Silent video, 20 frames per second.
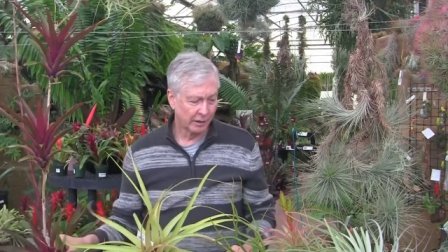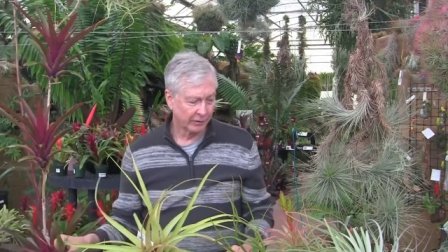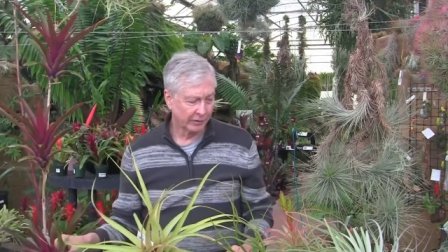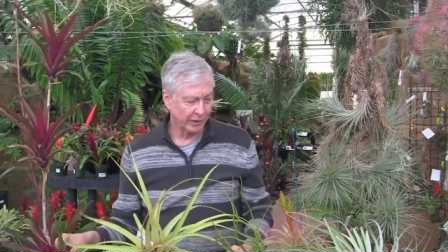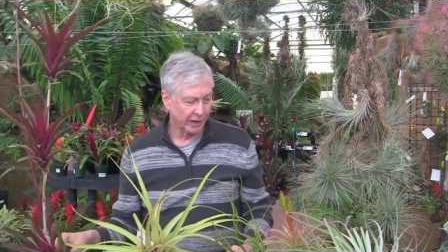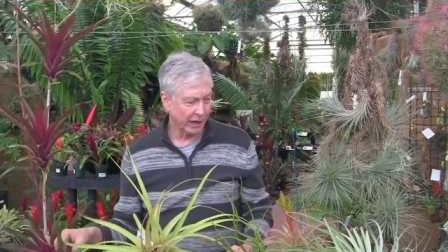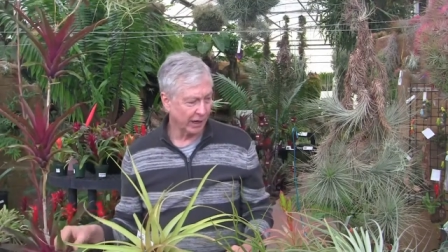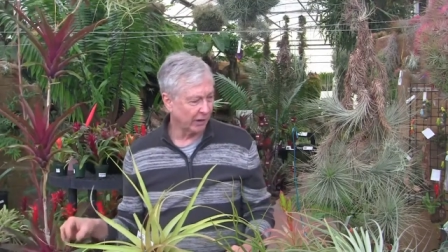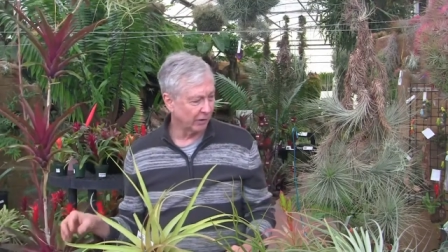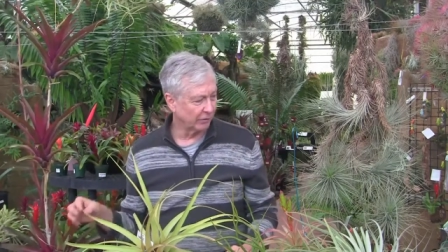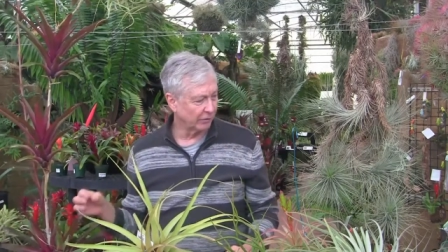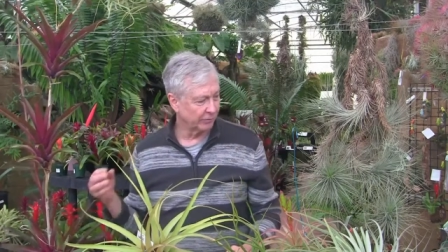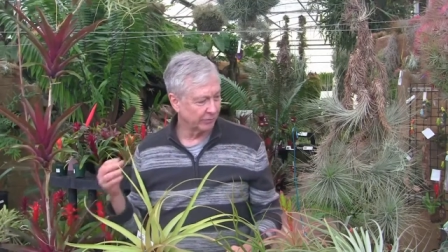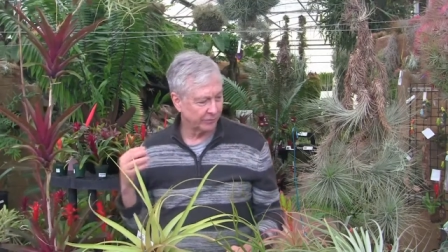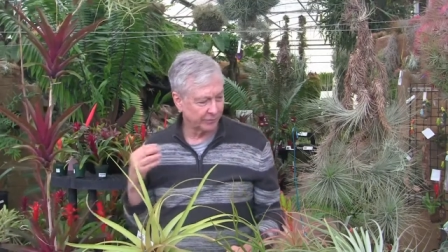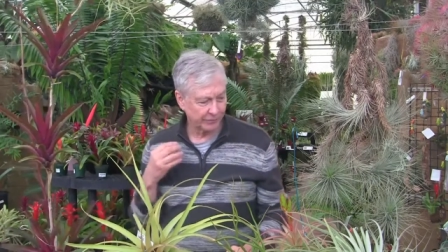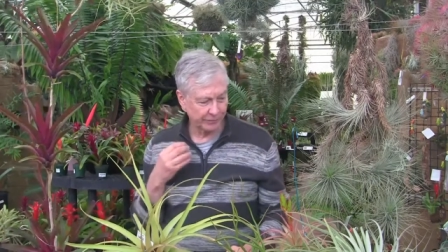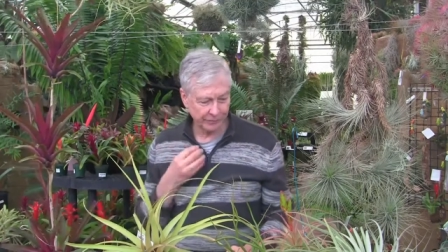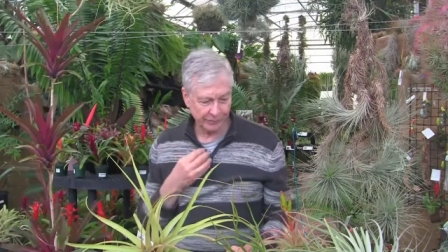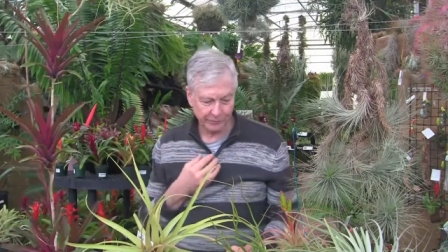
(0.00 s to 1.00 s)
Now,
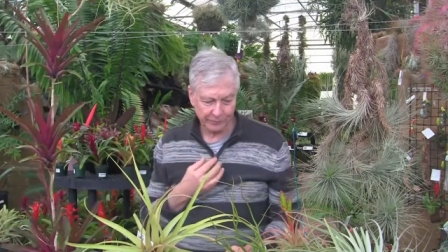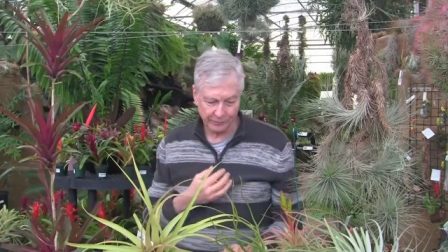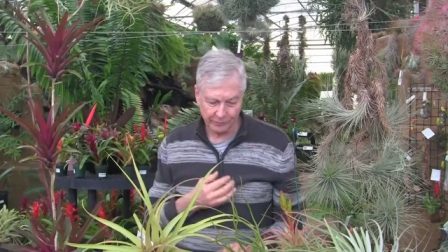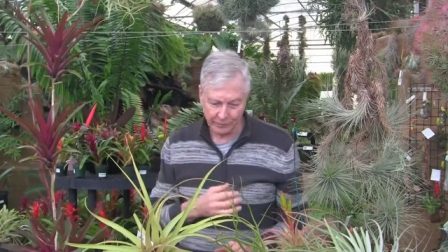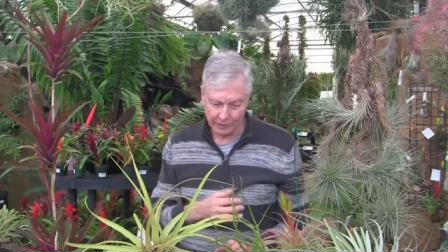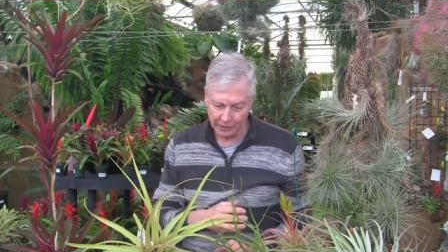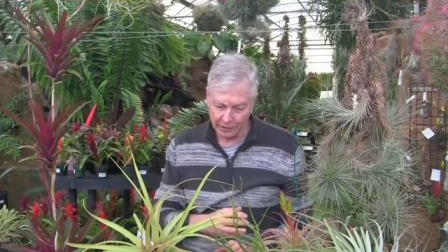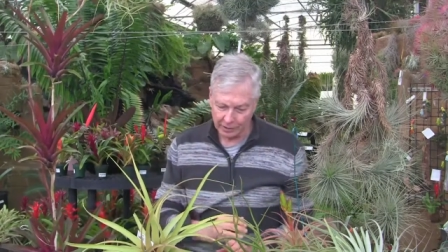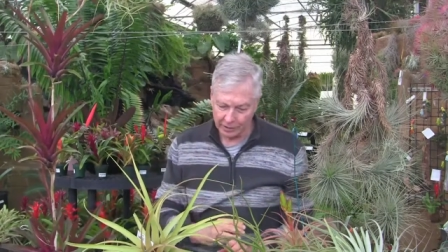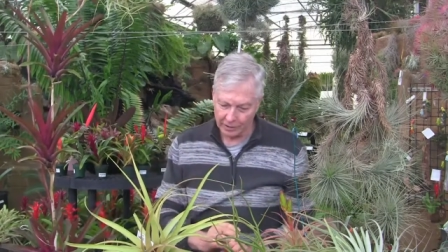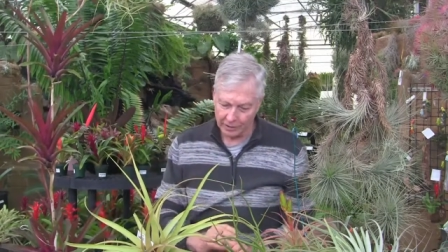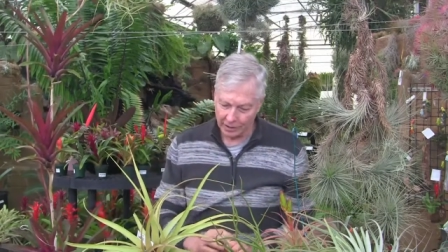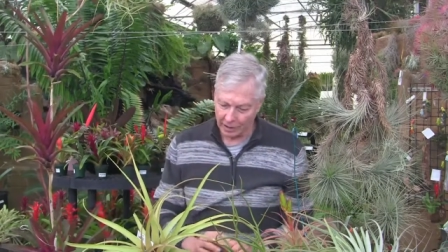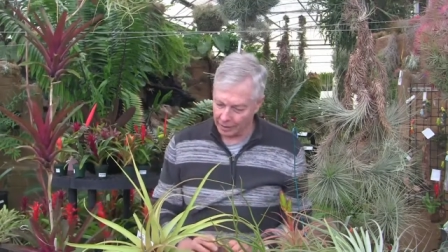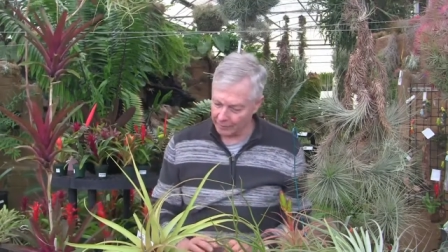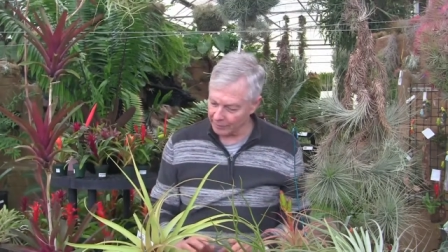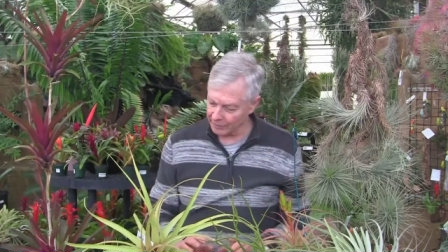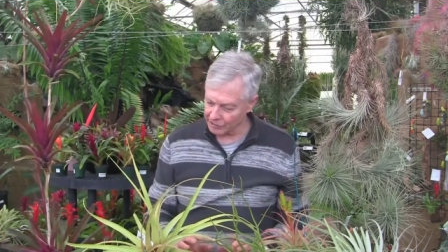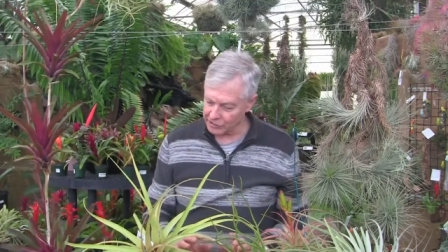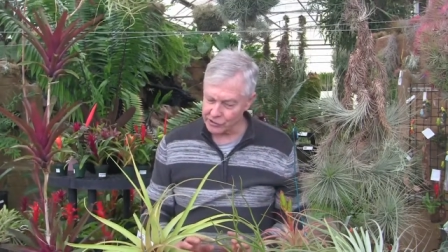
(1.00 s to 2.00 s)

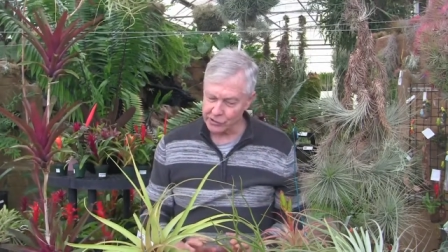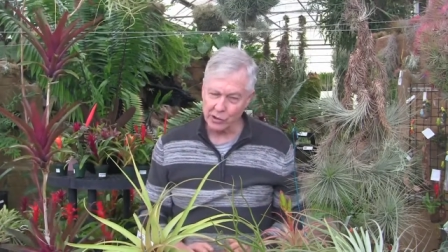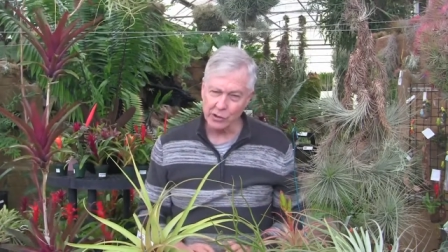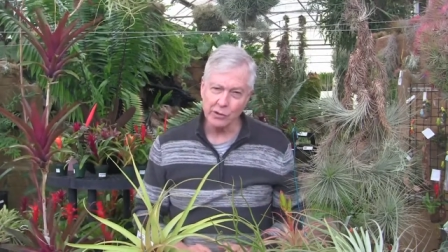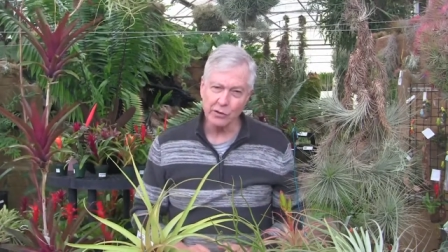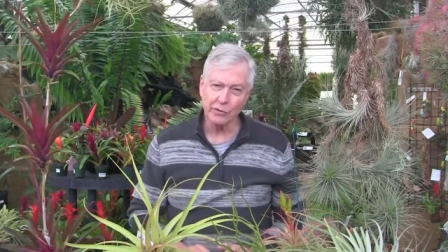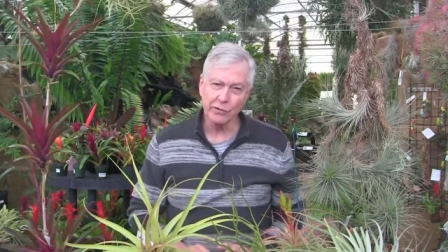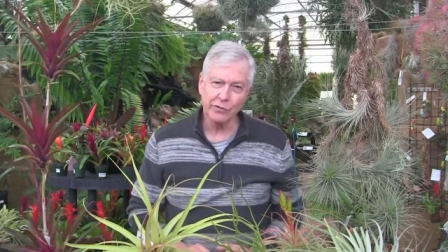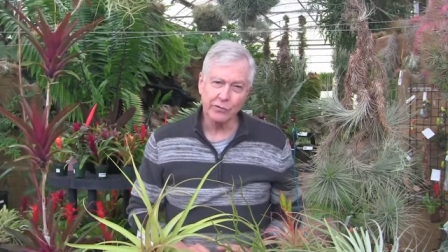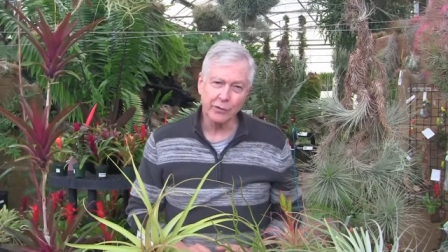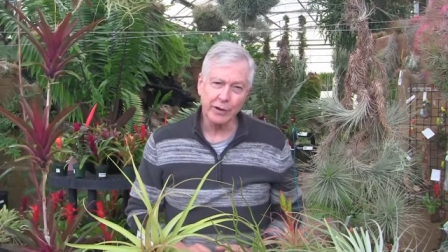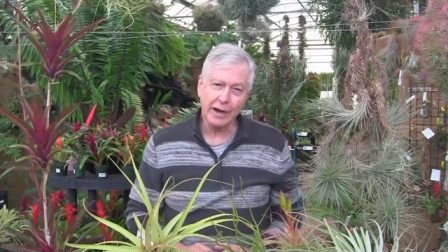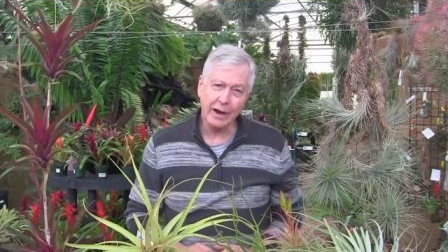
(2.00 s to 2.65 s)
I'm going to show you three